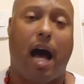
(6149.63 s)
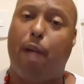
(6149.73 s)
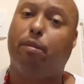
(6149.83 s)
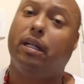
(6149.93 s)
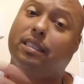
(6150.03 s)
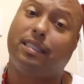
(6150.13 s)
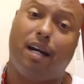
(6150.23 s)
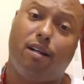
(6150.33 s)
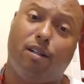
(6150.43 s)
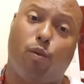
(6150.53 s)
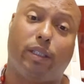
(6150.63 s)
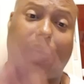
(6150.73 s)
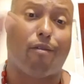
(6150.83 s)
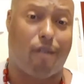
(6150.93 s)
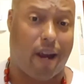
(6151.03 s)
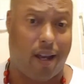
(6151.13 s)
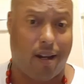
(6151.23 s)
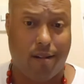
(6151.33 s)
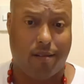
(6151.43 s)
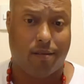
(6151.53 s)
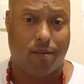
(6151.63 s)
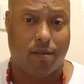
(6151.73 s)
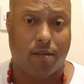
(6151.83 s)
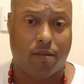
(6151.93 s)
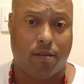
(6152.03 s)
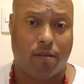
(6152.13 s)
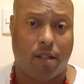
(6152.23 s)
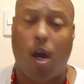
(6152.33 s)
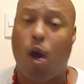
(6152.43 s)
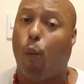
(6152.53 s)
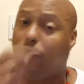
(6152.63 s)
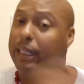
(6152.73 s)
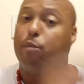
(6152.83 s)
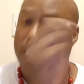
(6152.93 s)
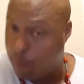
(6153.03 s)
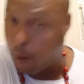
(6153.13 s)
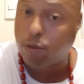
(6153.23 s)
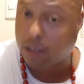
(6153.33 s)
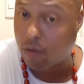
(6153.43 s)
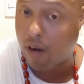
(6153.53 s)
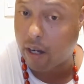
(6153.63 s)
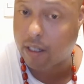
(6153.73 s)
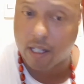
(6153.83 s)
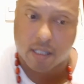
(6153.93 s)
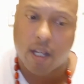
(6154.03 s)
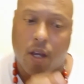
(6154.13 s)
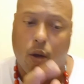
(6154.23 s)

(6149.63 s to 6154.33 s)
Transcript: I'm going to tell you what they ran, what they were supposed to run, because